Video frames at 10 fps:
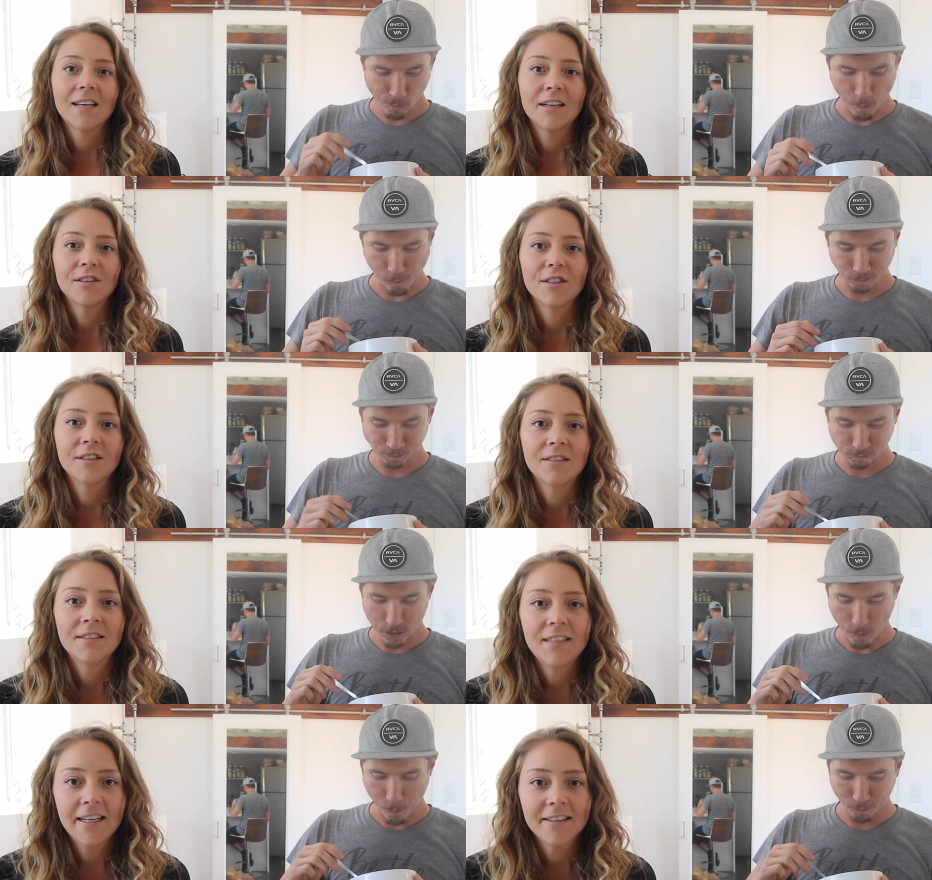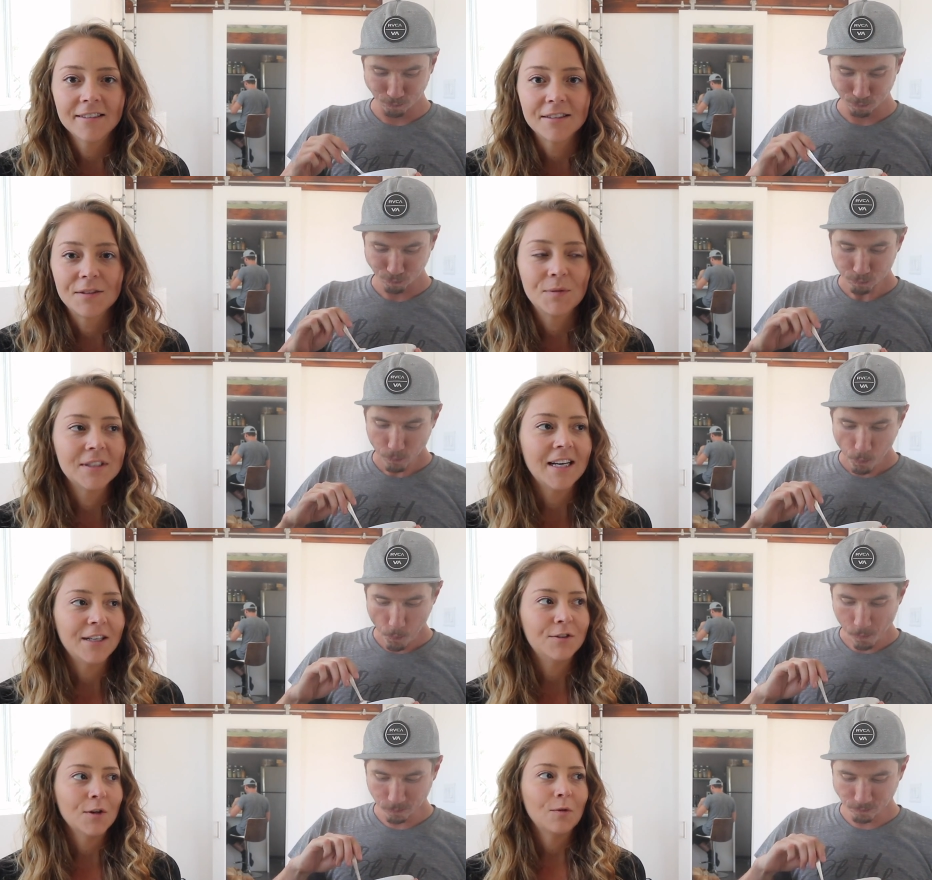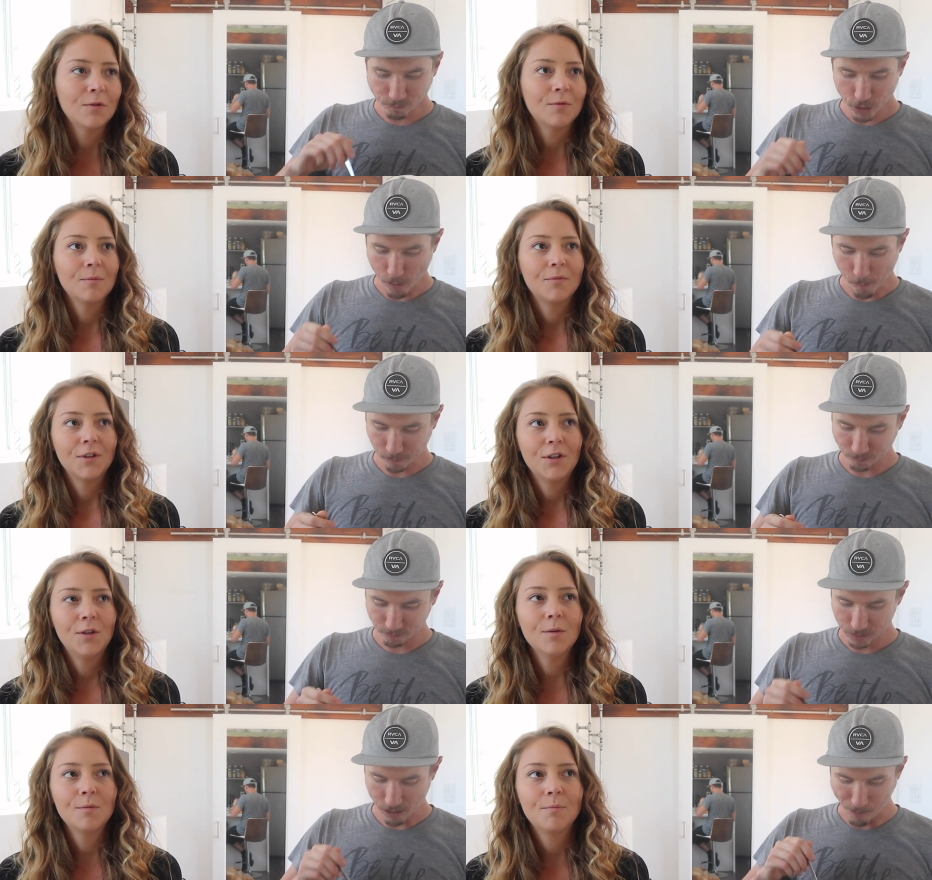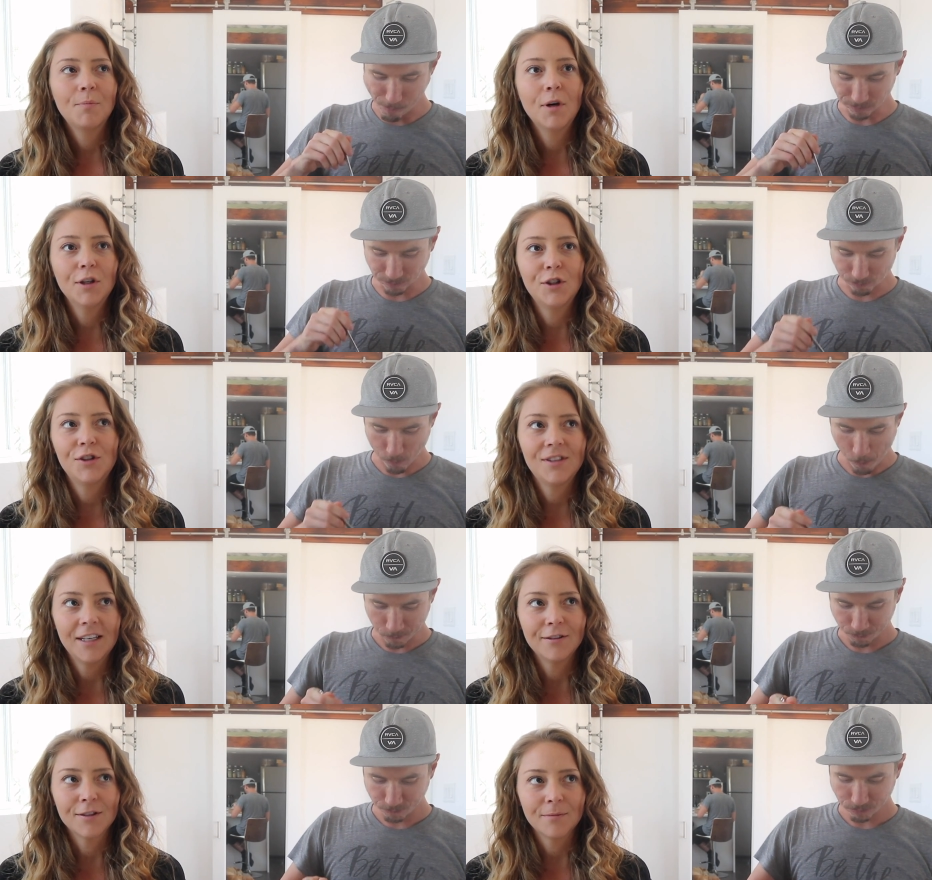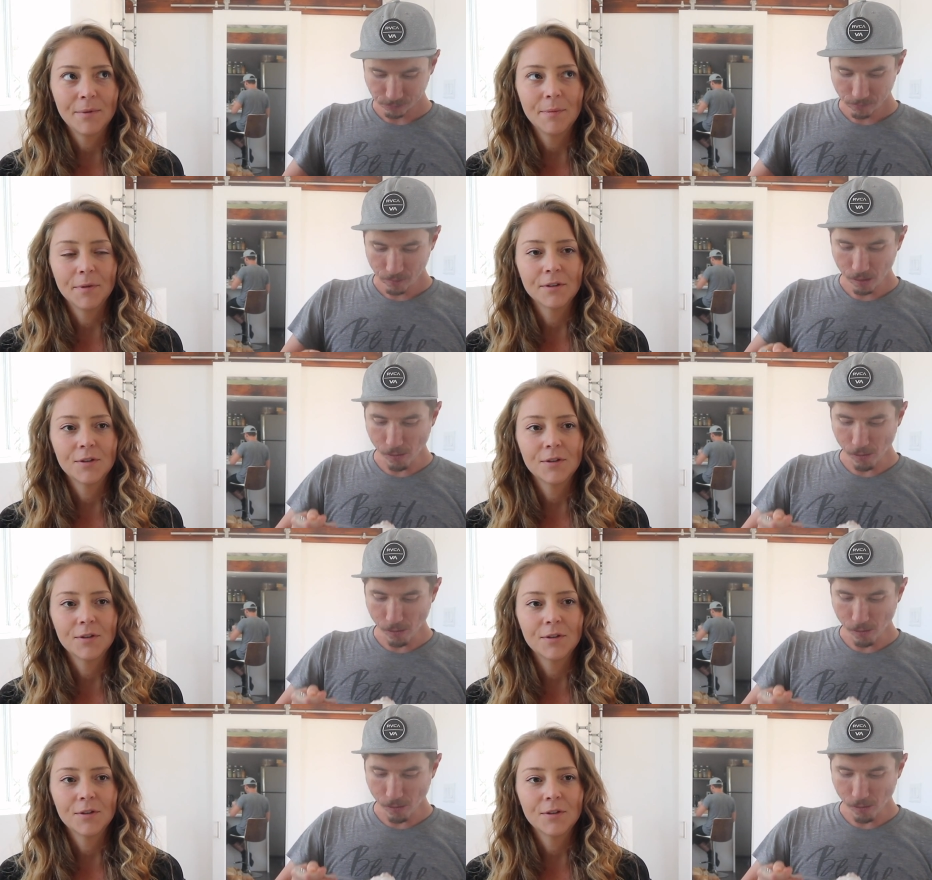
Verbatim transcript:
Speaker 1: that I learned in sales was that you don't you don't push sales on people.